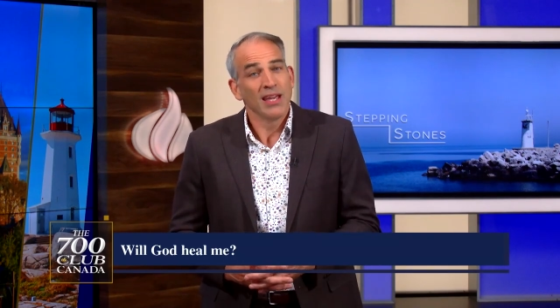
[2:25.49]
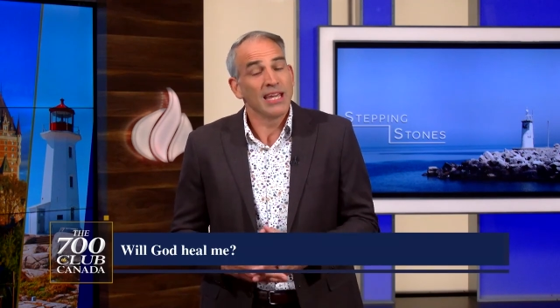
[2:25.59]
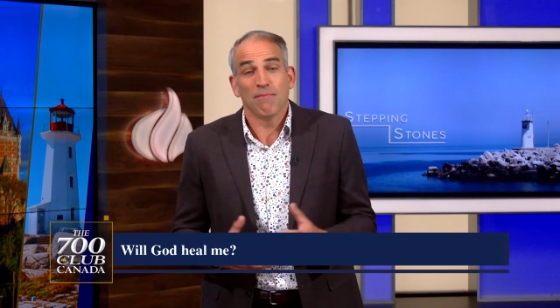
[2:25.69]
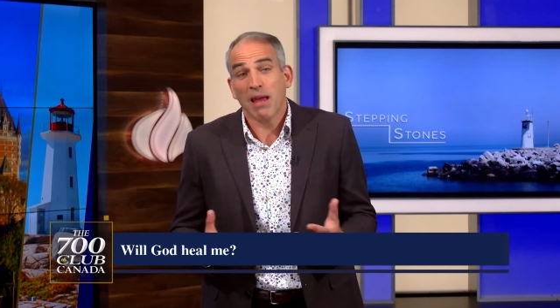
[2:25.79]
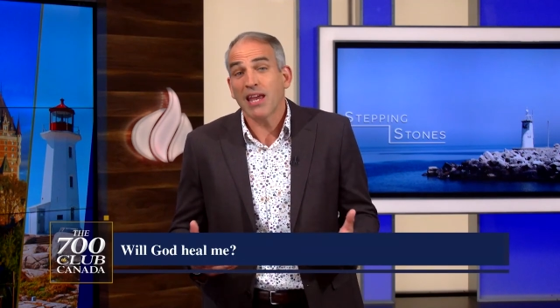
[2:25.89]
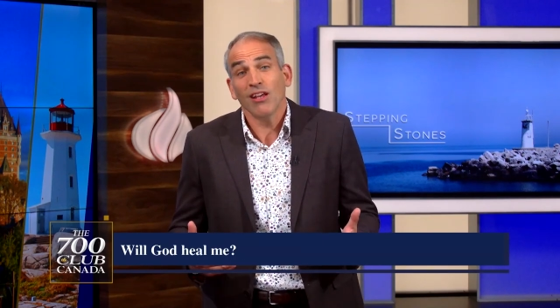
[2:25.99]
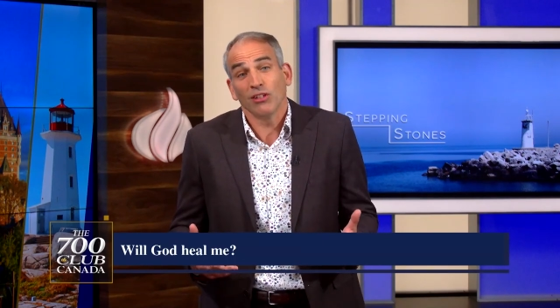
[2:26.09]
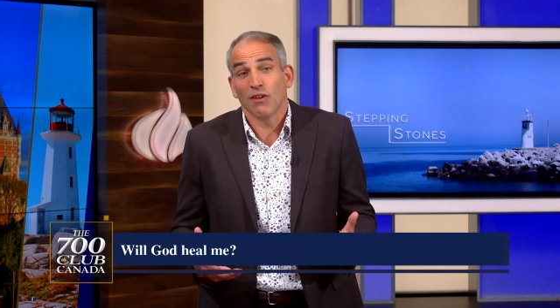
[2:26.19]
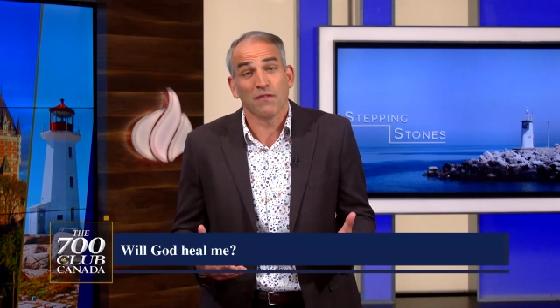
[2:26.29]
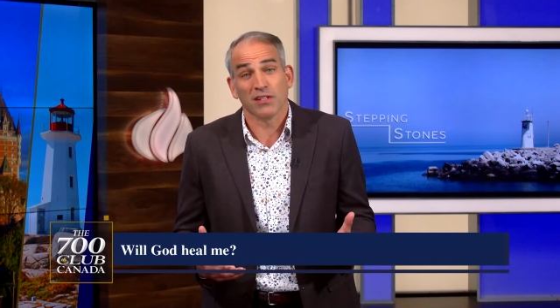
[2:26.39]
He may heal
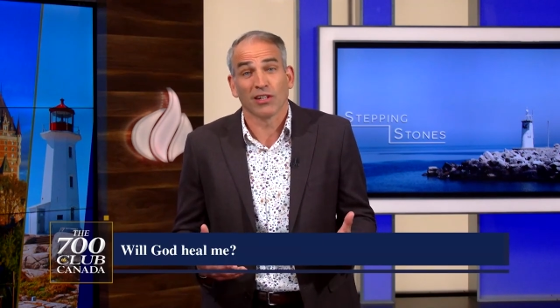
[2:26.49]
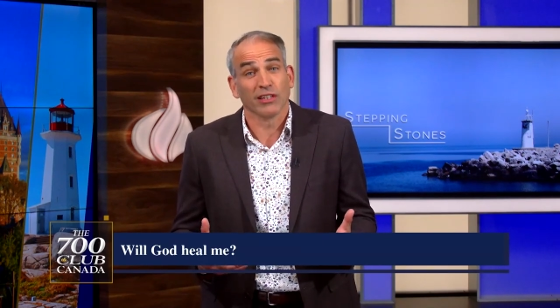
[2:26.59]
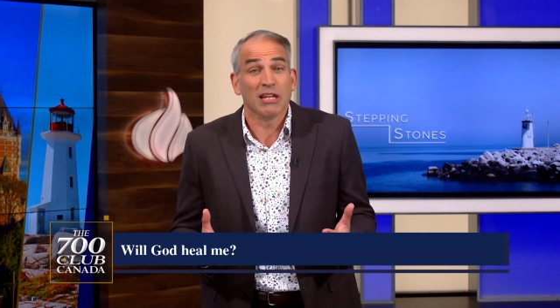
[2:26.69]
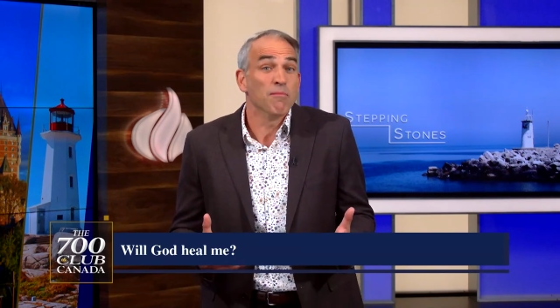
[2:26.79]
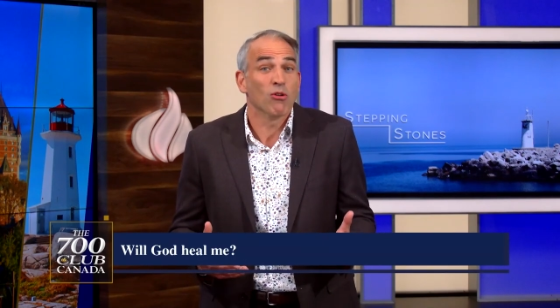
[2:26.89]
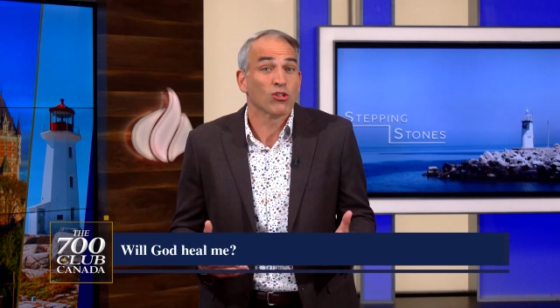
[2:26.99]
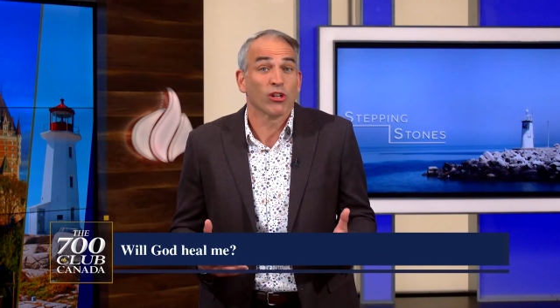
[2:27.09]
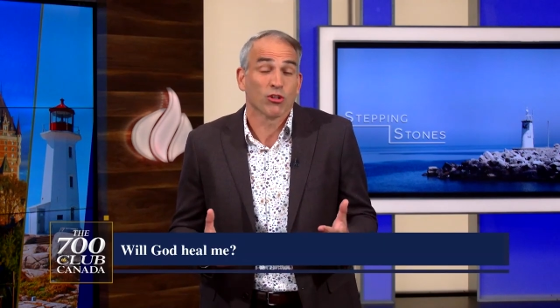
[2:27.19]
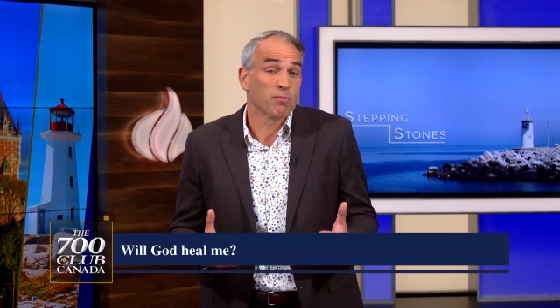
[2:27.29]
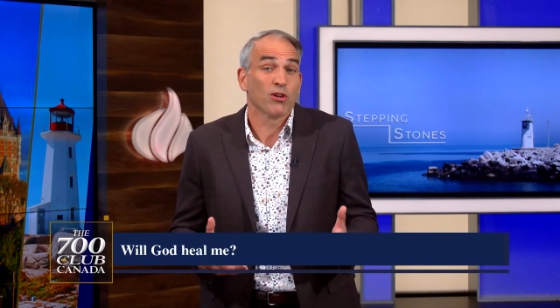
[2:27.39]
you physically,
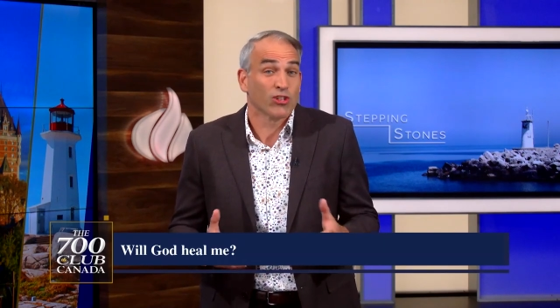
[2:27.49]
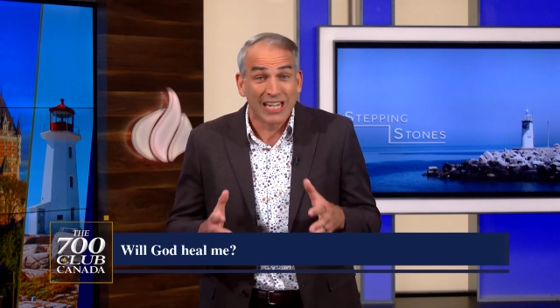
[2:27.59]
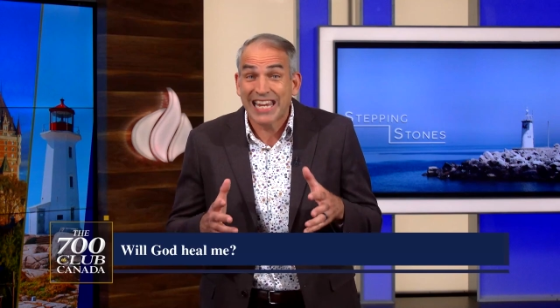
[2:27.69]
emotionally, or spiritually.